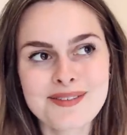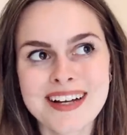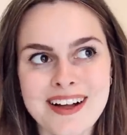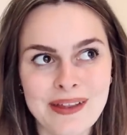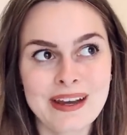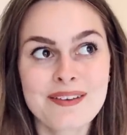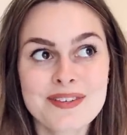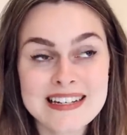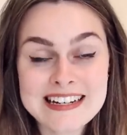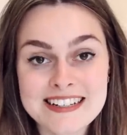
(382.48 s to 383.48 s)
from a girl that
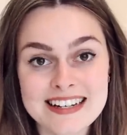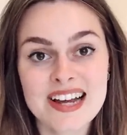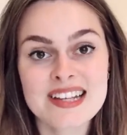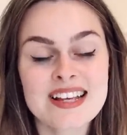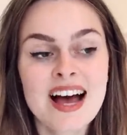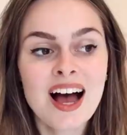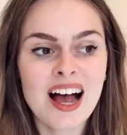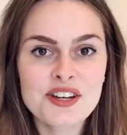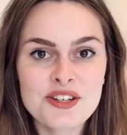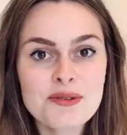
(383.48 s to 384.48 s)
loves t shirts,
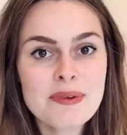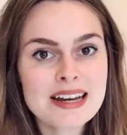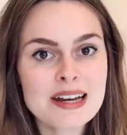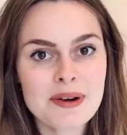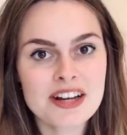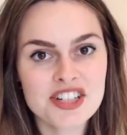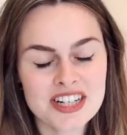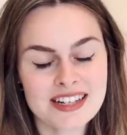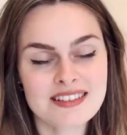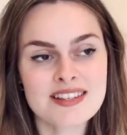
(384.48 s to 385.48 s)
I do mainly wear
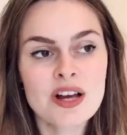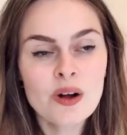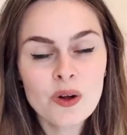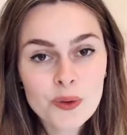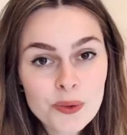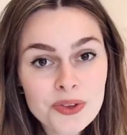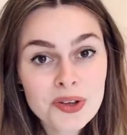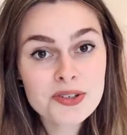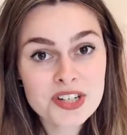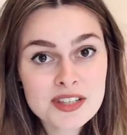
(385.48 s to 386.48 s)
jeans.
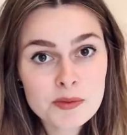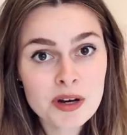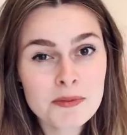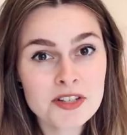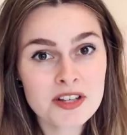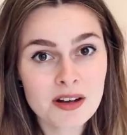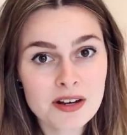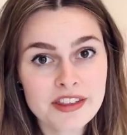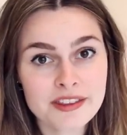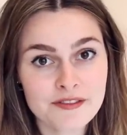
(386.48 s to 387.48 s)
Also, jeans are pretty much the
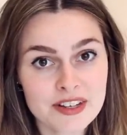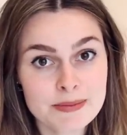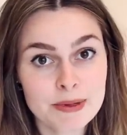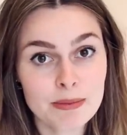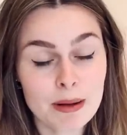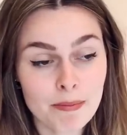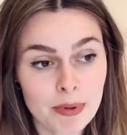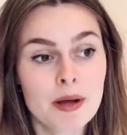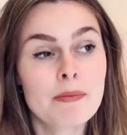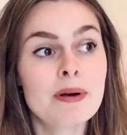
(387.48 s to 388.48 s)
only thing that fits me on my
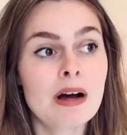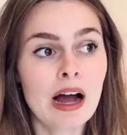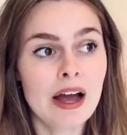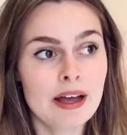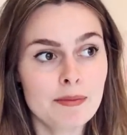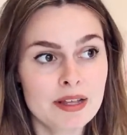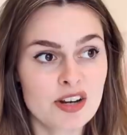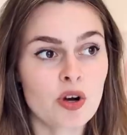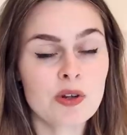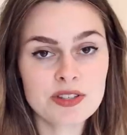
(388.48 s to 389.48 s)
bum. I am in
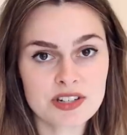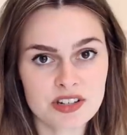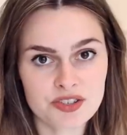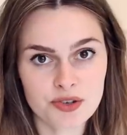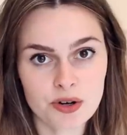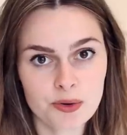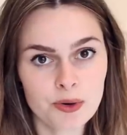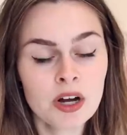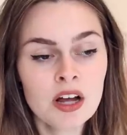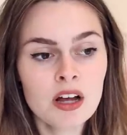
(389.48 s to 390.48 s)
a constant
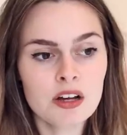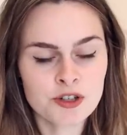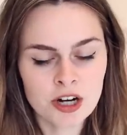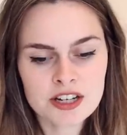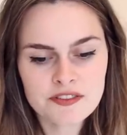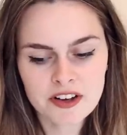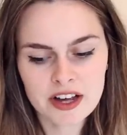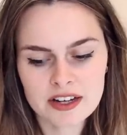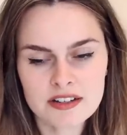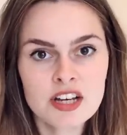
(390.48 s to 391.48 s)
struggle of trying to
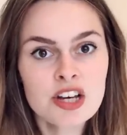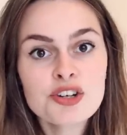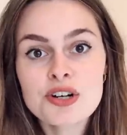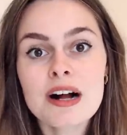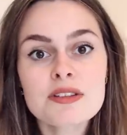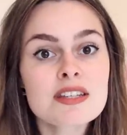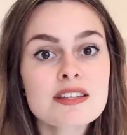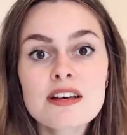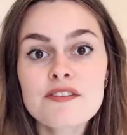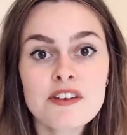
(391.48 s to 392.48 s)
find trousers
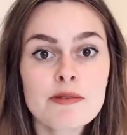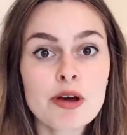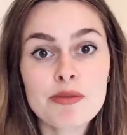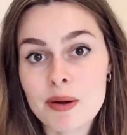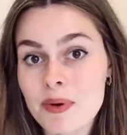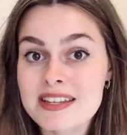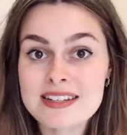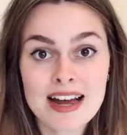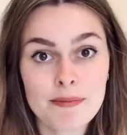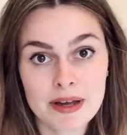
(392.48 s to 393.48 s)
that fit both my
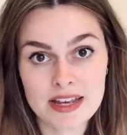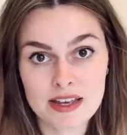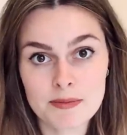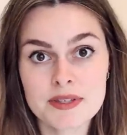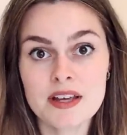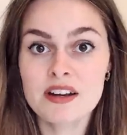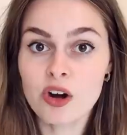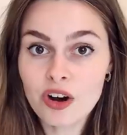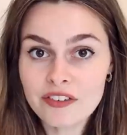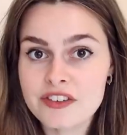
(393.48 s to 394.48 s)
waist and my hips, and
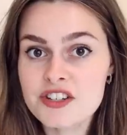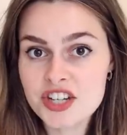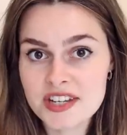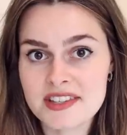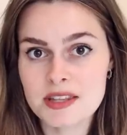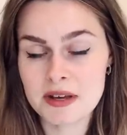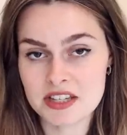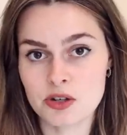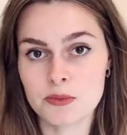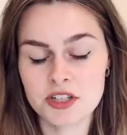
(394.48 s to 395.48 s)
often jeans are the
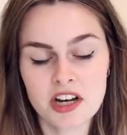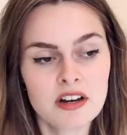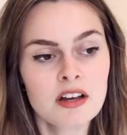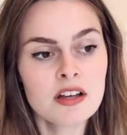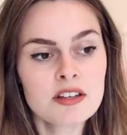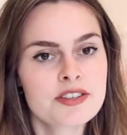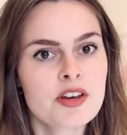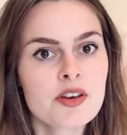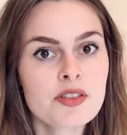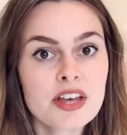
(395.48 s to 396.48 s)
best option.
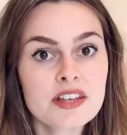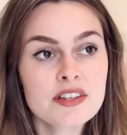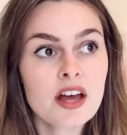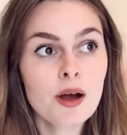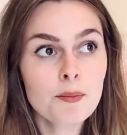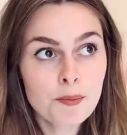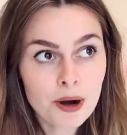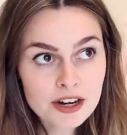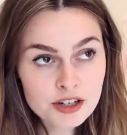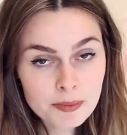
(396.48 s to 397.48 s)
So, there's a
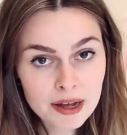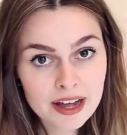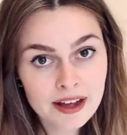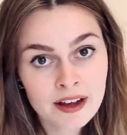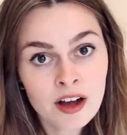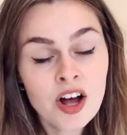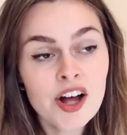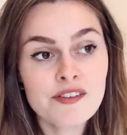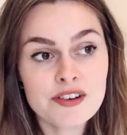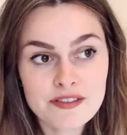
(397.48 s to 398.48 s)
brand new pair
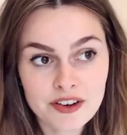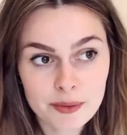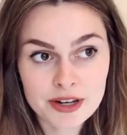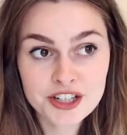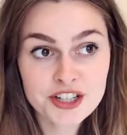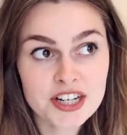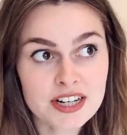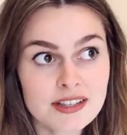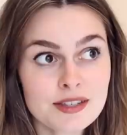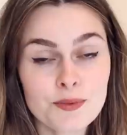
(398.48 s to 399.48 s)
of Levi wedgie
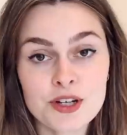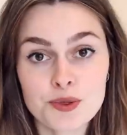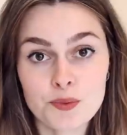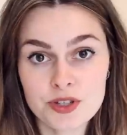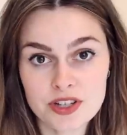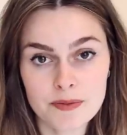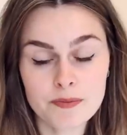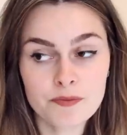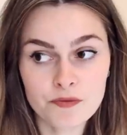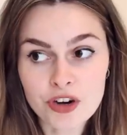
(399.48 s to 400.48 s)
jeans, which was a
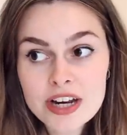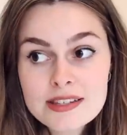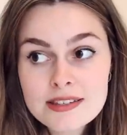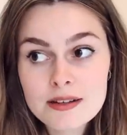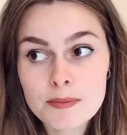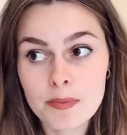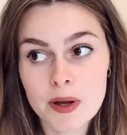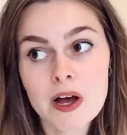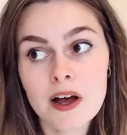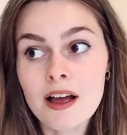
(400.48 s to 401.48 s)
risk,
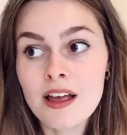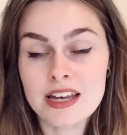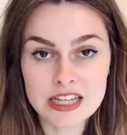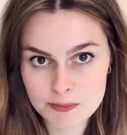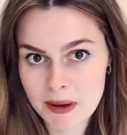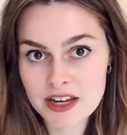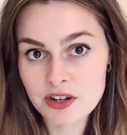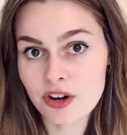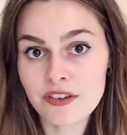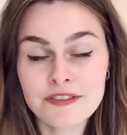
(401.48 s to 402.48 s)
but it's paid
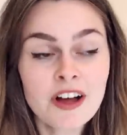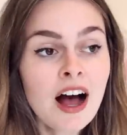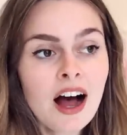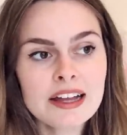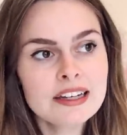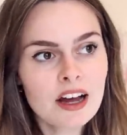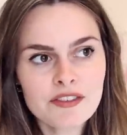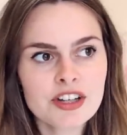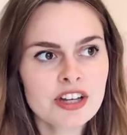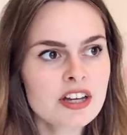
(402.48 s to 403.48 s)
off. I love
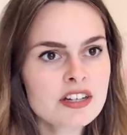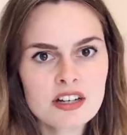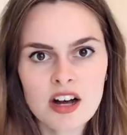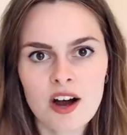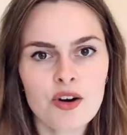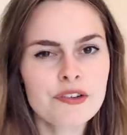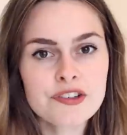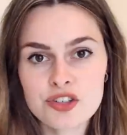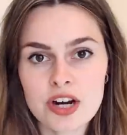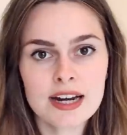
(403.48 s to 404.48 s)
a good cut off
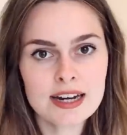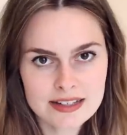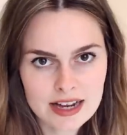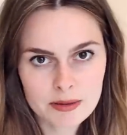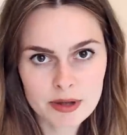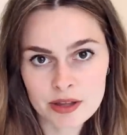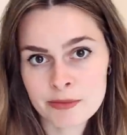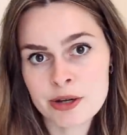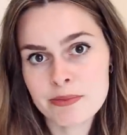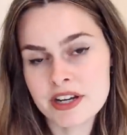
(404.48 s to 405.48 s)
straight leg denim at the
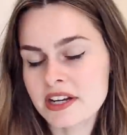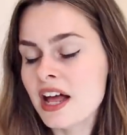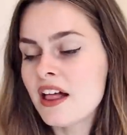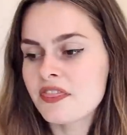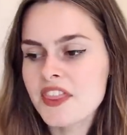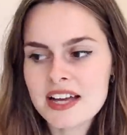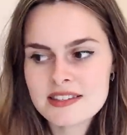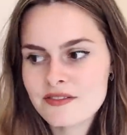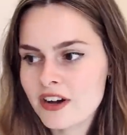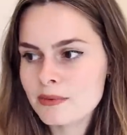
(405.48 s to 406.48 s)
moment. That's
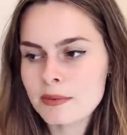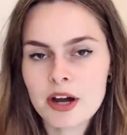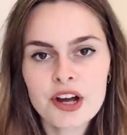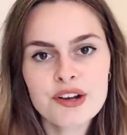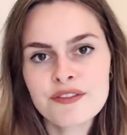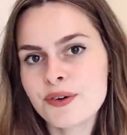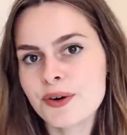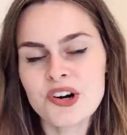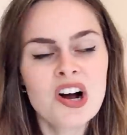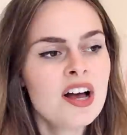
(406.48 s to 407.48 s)
the vibe I'm going
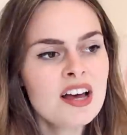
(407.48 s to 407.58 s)
for.